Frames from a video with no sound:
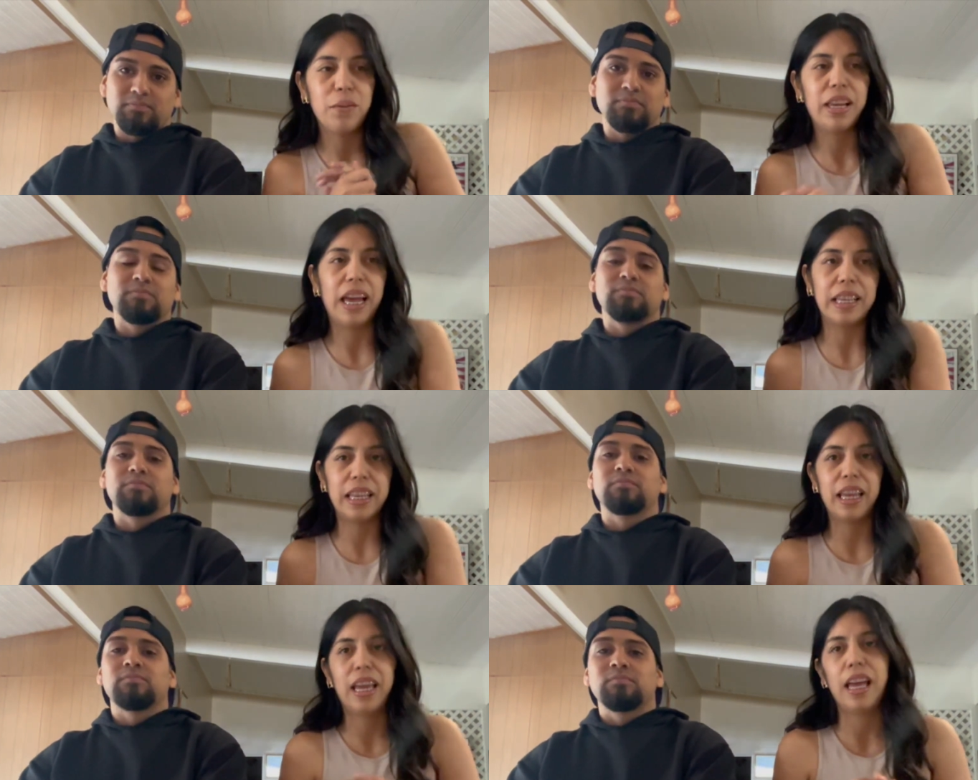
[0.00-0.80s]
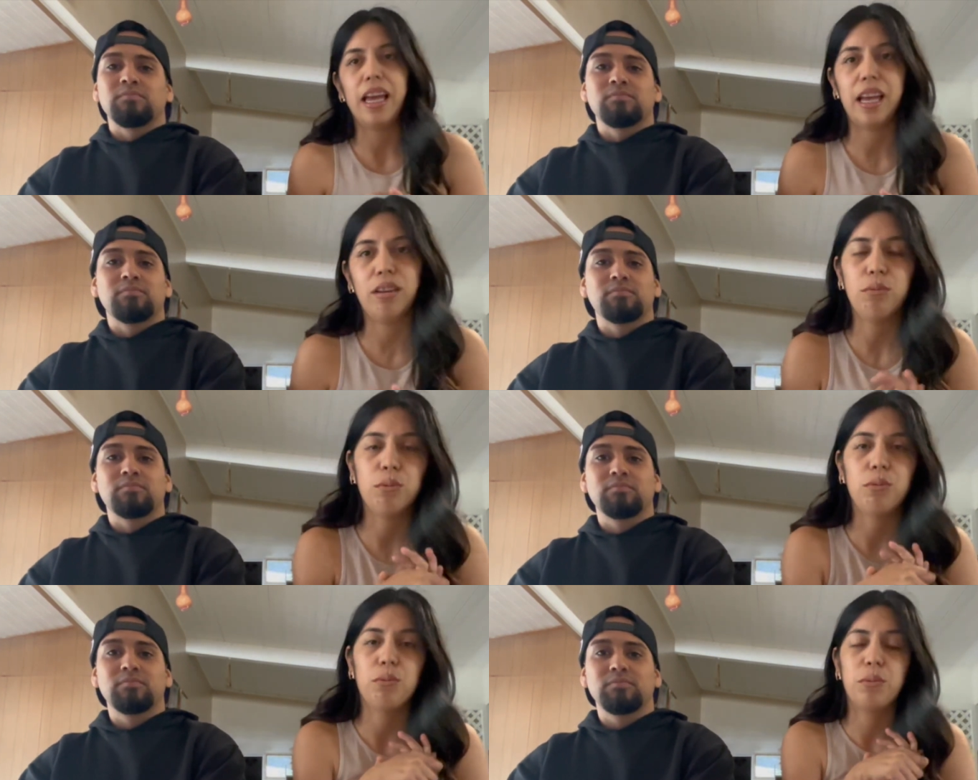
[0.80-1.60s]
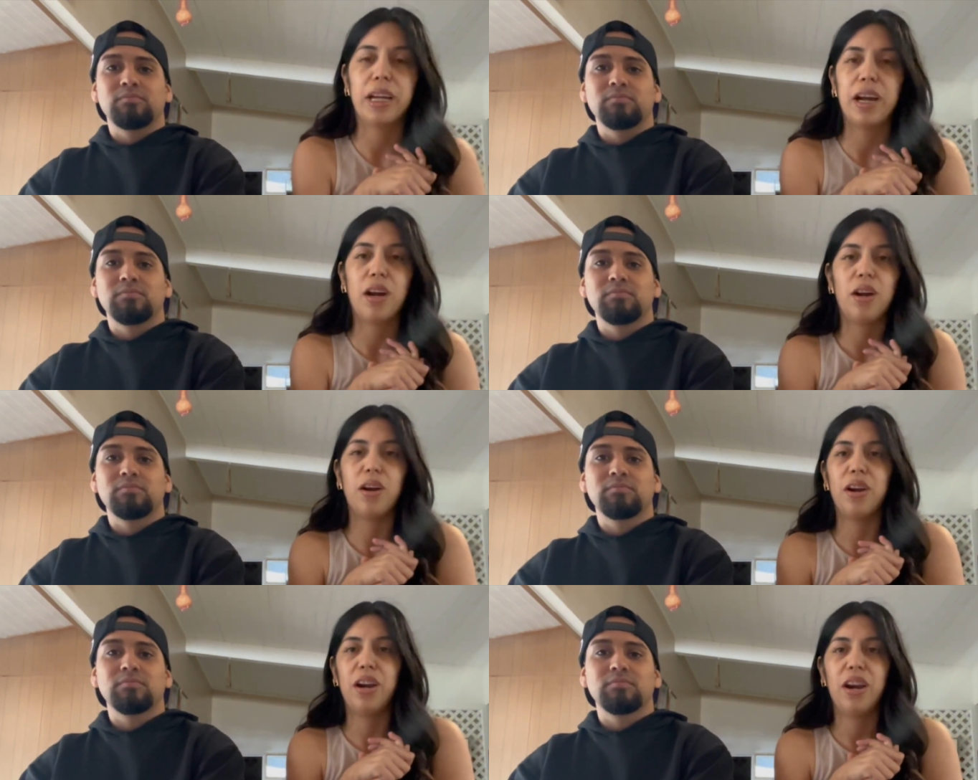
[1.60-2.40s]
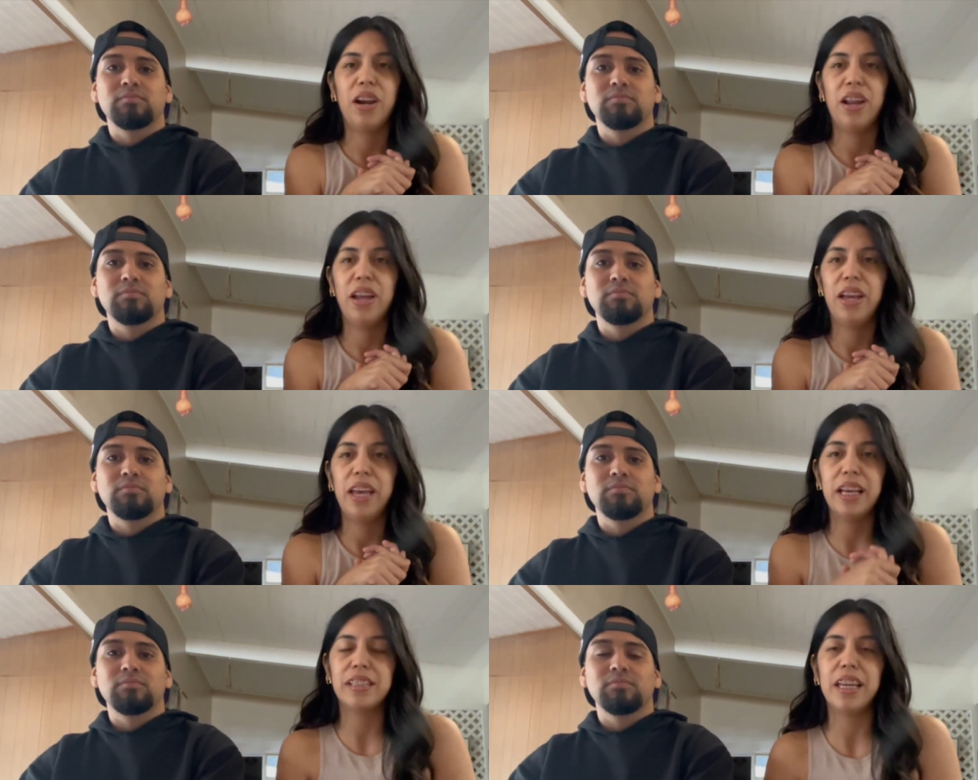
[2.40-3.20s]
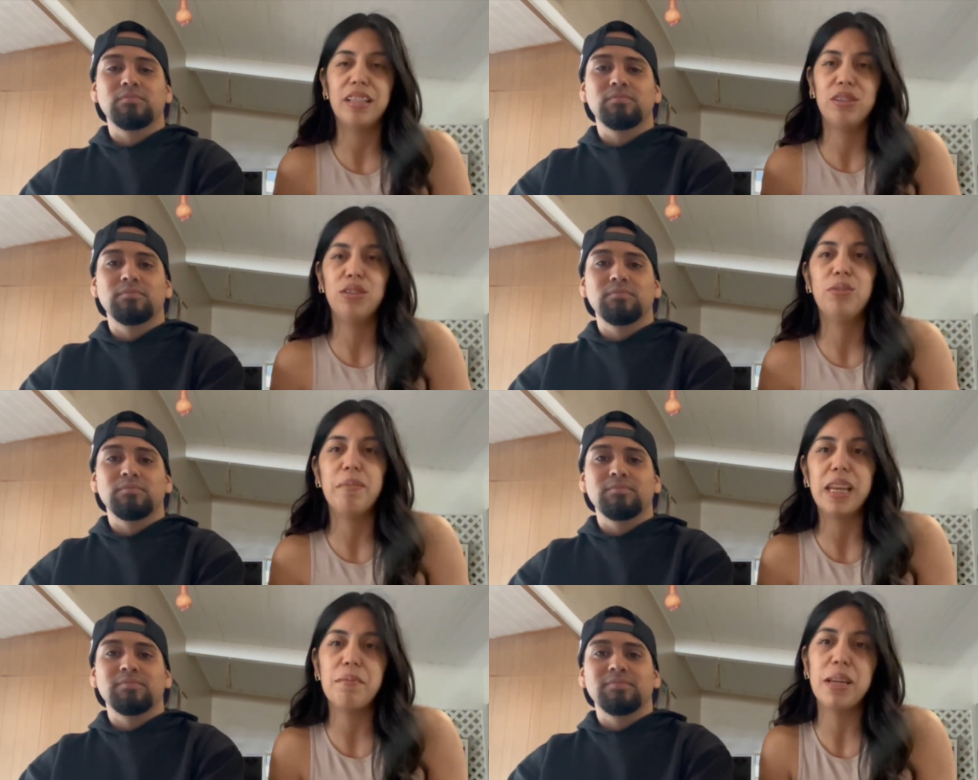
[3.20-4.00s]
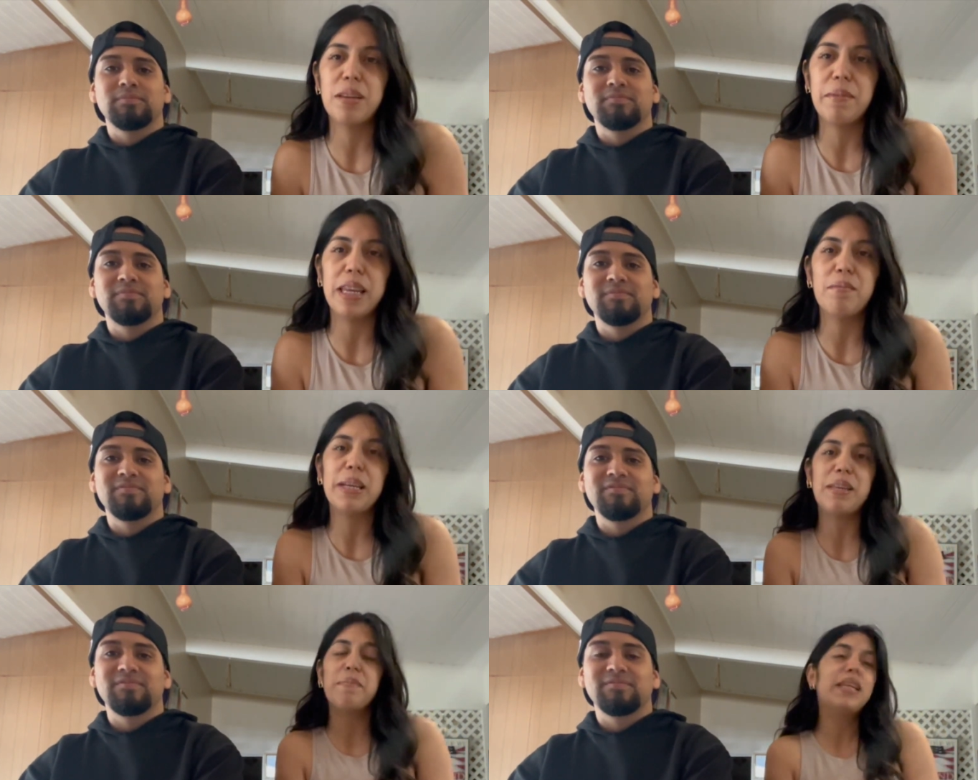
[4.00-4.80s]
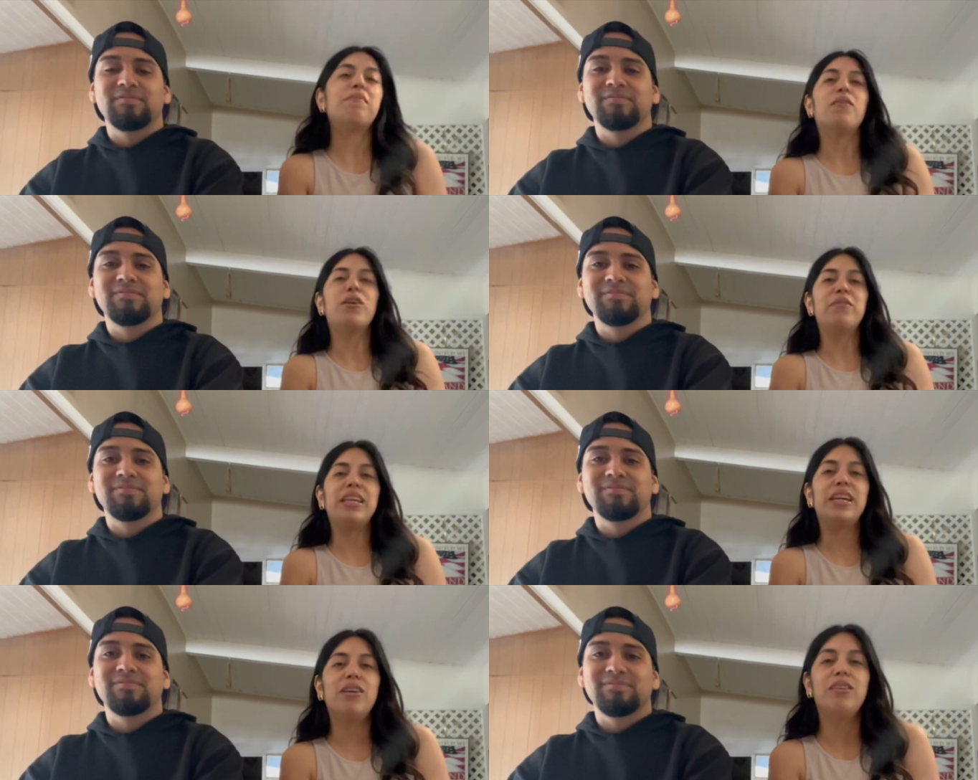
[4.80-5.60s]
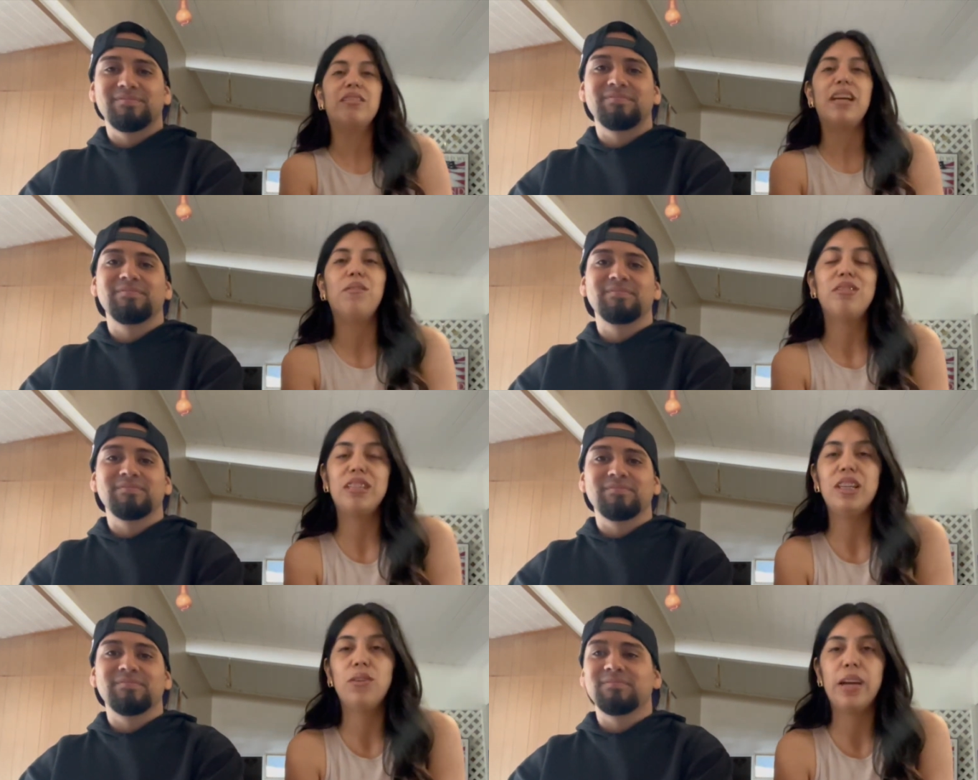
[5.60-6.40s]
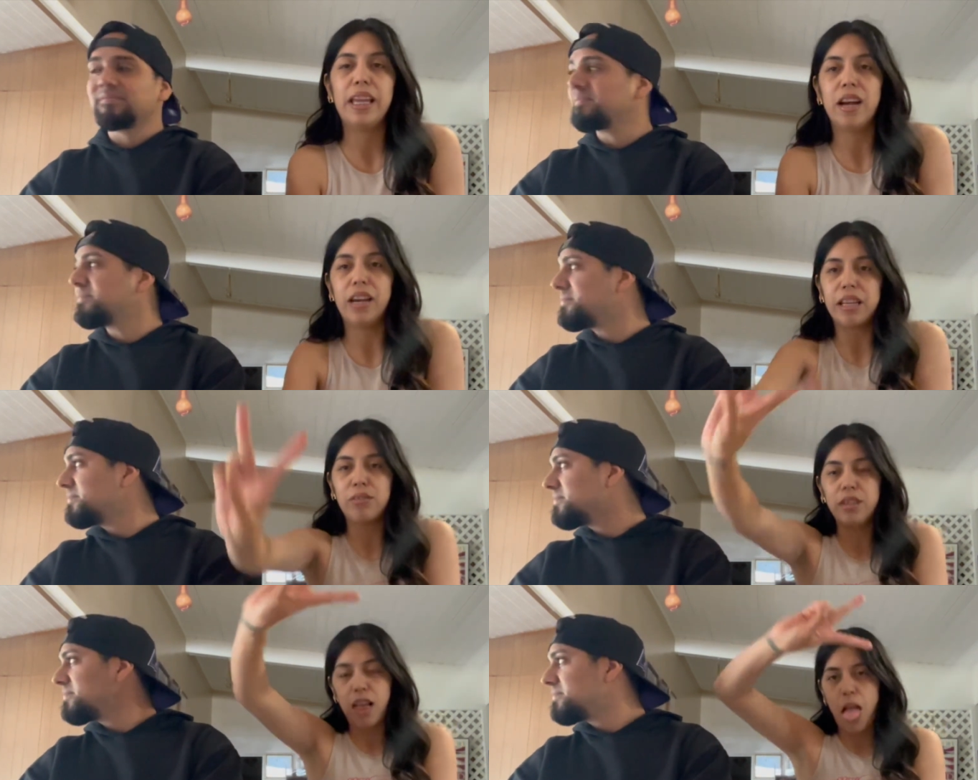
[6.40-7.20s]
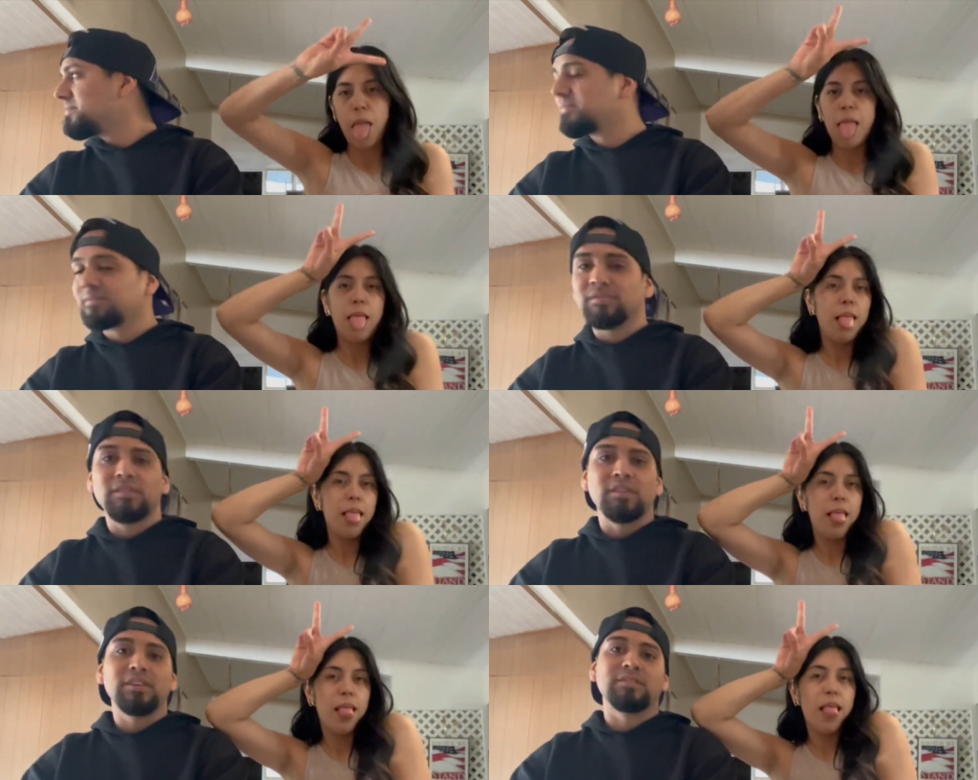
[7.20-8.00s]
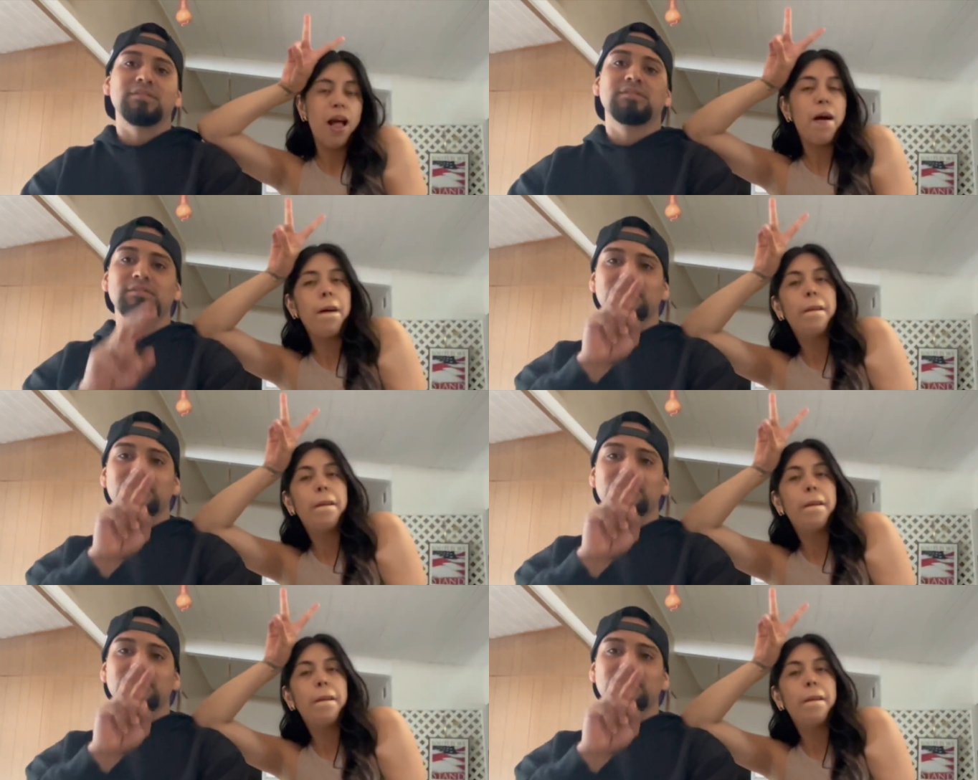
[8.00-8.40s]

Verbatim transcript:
Speaker 1: We liked it. And we are excited to do many, many, many, many, many more videos and we'll see you in our next one.
Speaker 2: Yes.